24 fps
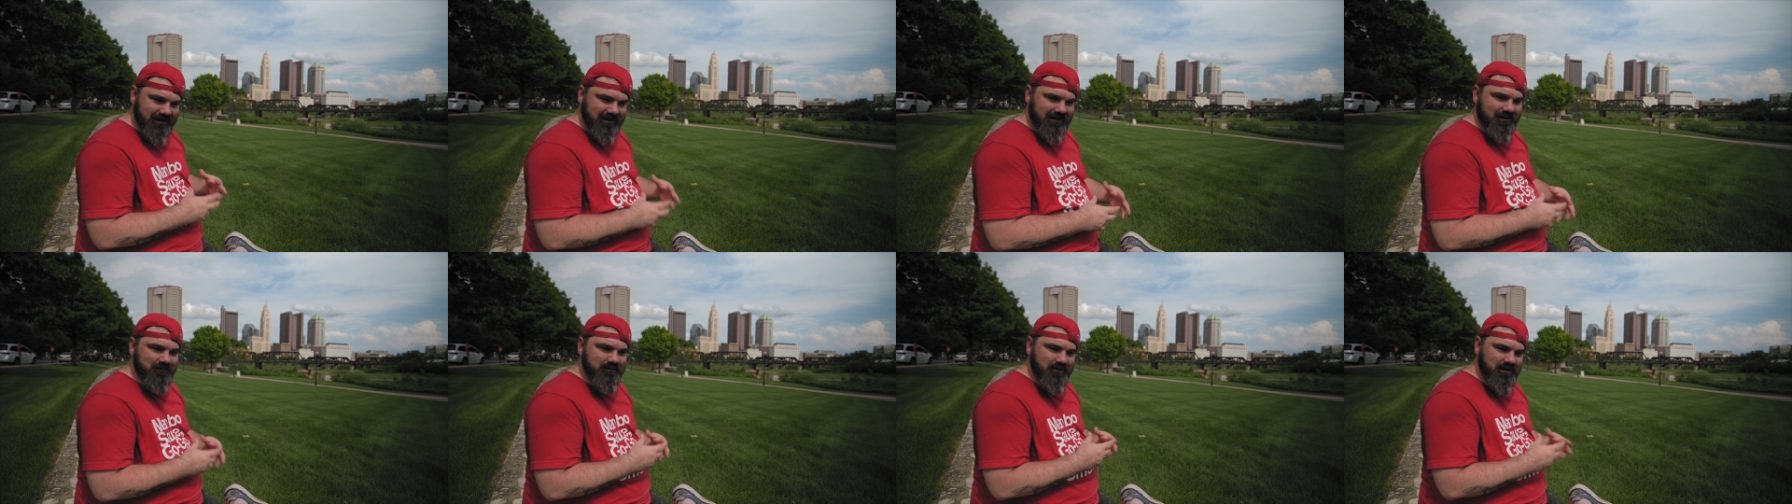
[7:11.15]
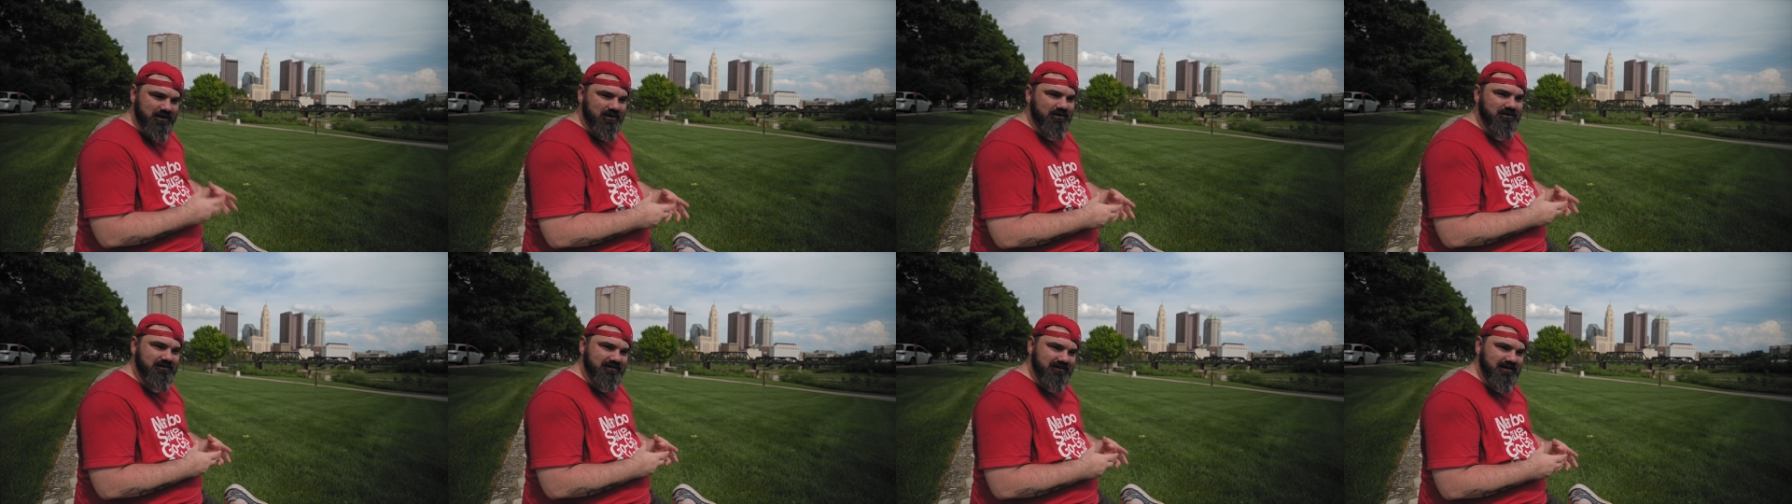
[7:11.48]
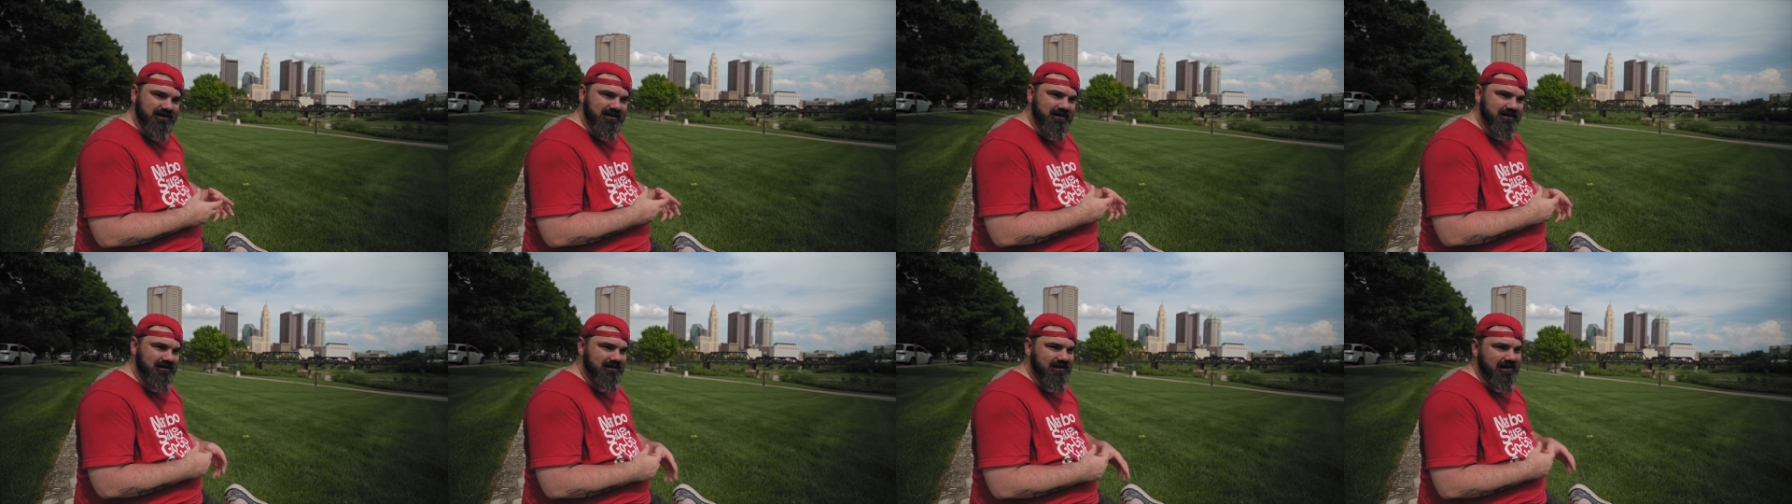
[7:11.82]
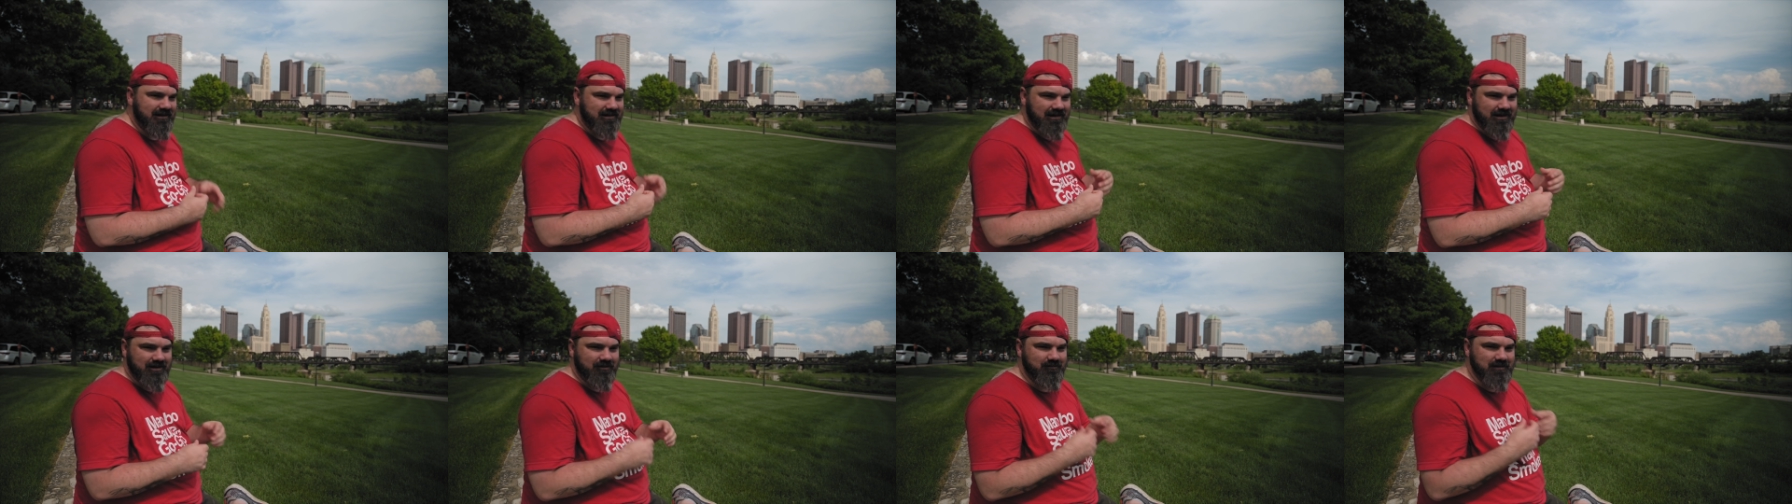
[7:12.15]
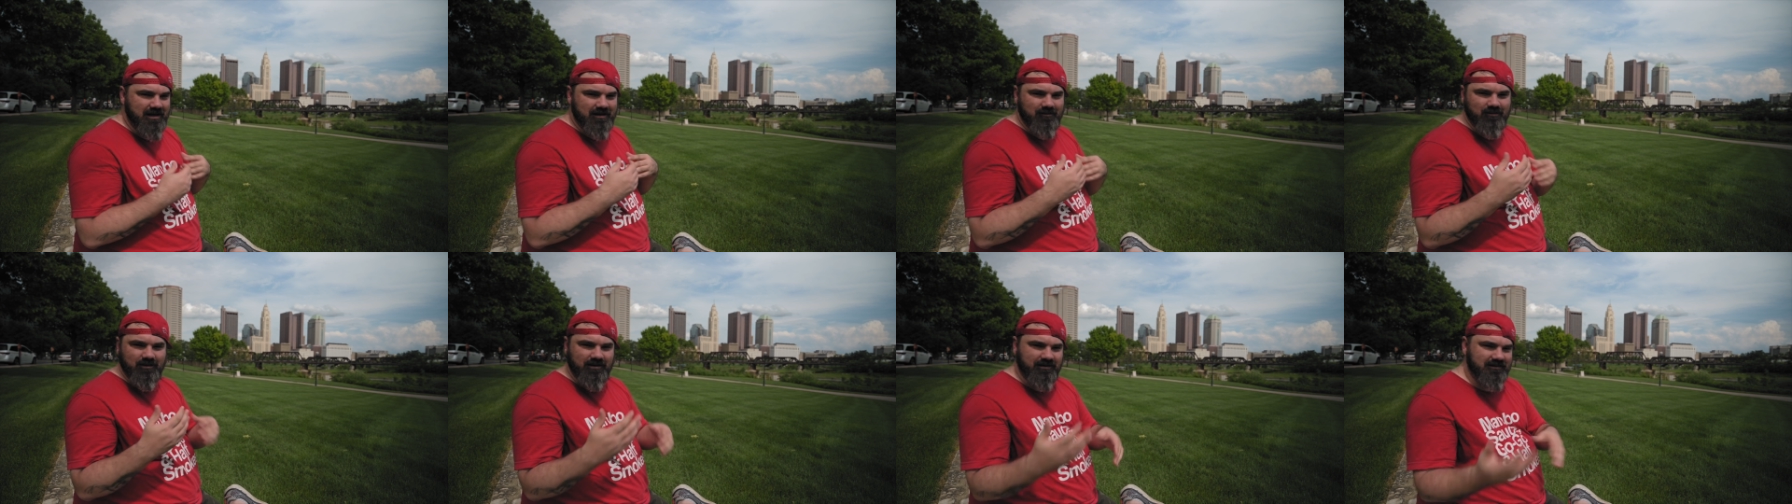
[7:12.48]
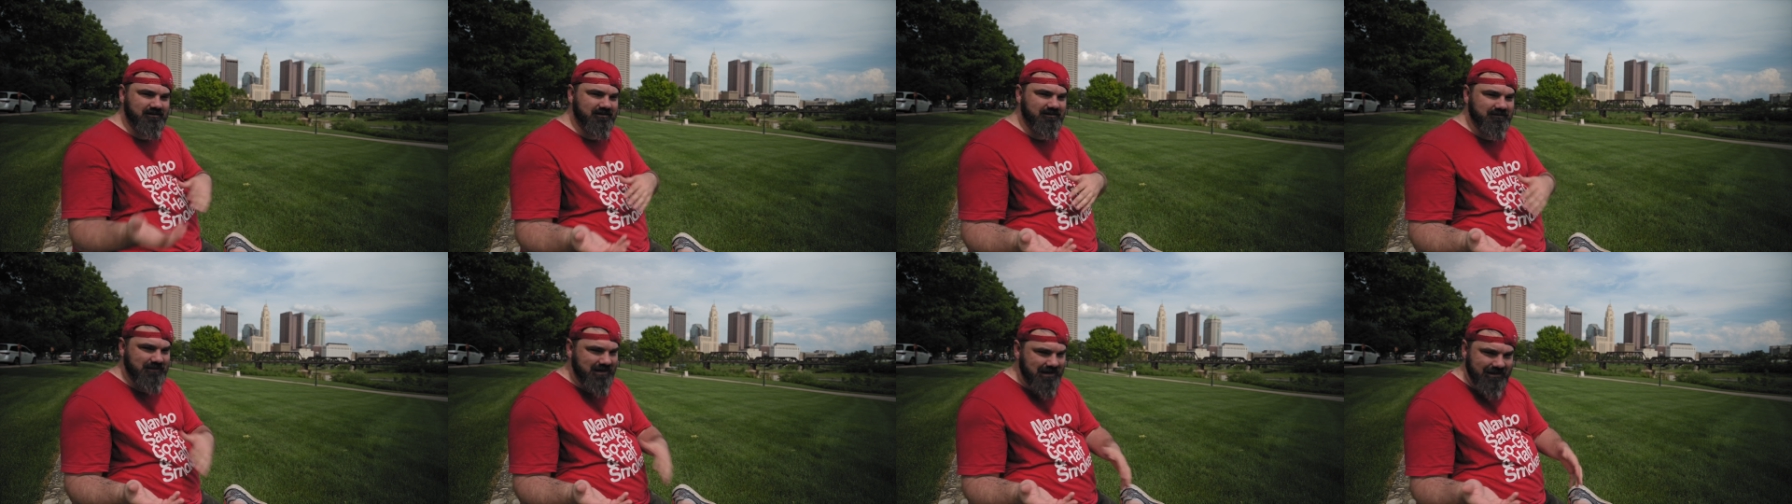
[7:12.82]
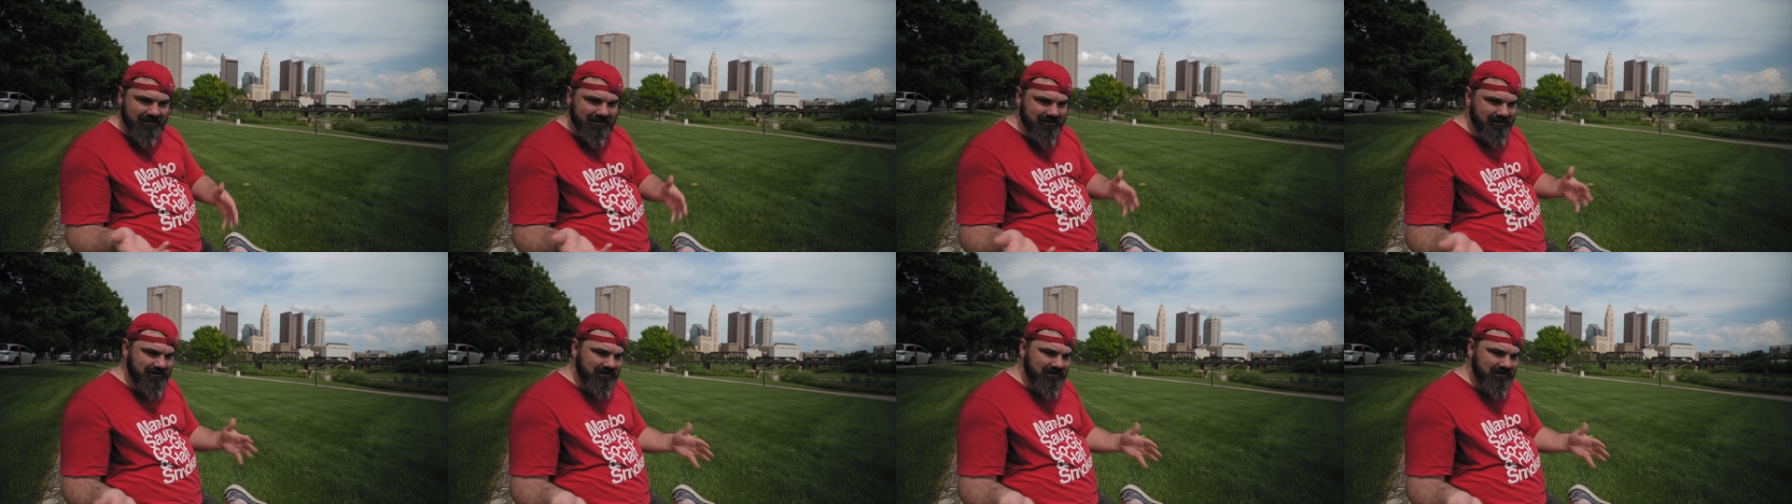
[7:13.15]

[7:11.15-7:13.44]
and imposing, like they could make Will Smith